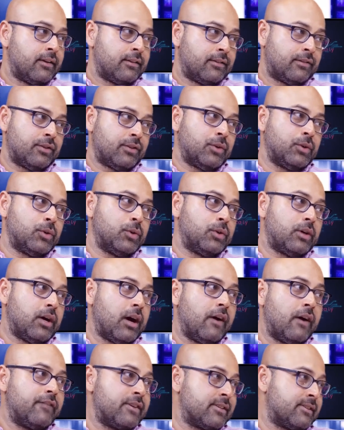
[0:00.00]
So
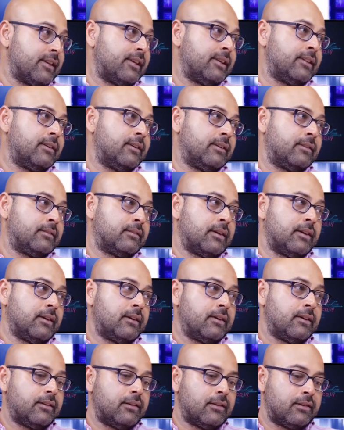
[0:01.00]
obviously there's
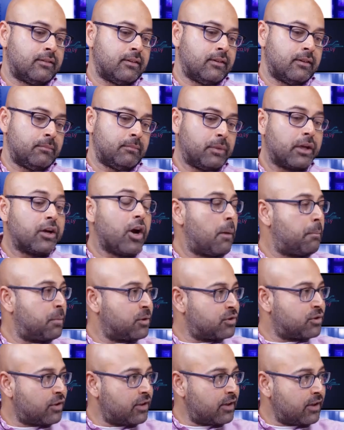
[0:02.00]
a, there's a big
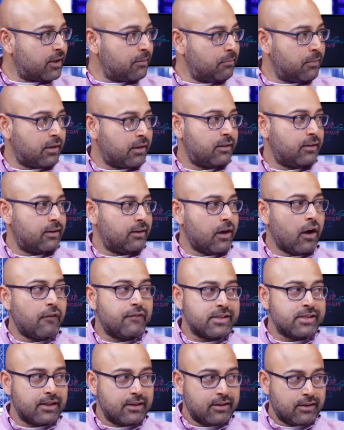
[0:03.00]
opportunity, but
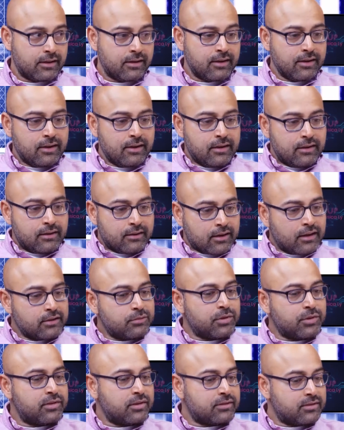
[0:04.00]
obviously the
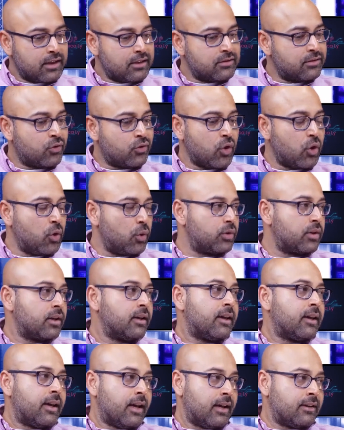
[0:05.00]
customer success growth
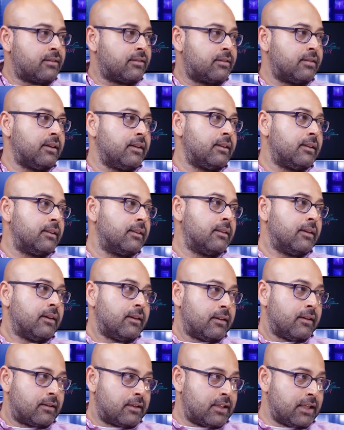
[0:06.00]
has seen
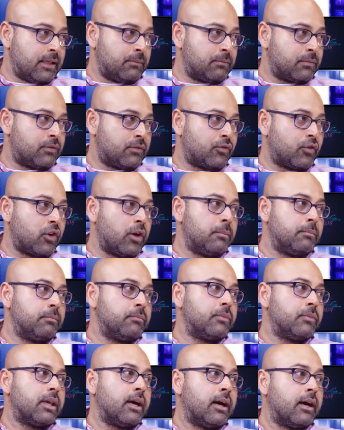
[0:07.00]
teams
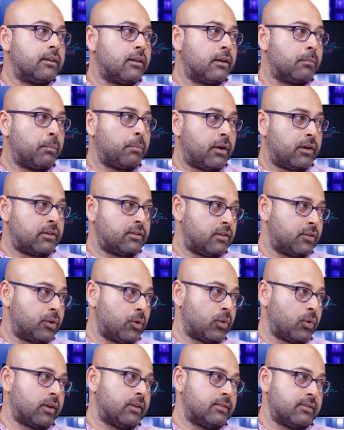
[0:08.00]
from other parts of
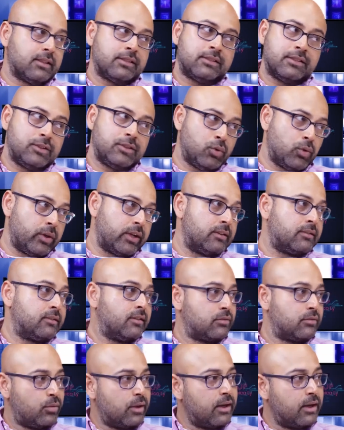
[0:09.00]
the organization join us as